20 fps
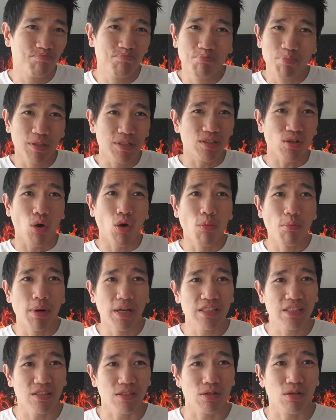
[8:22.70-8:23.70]
puts a whole
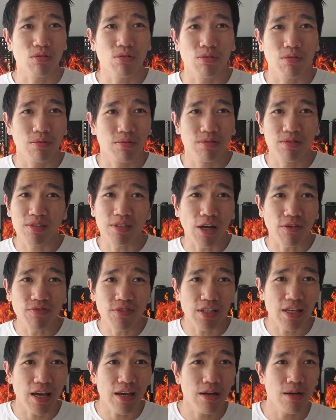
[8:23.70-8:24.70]
bunch of stuff
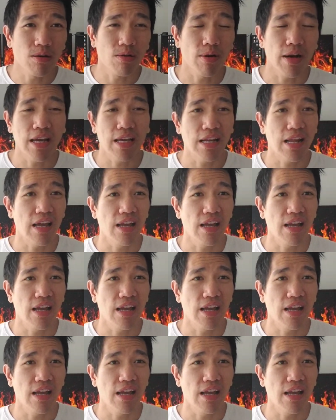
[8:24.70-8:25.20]
together, right?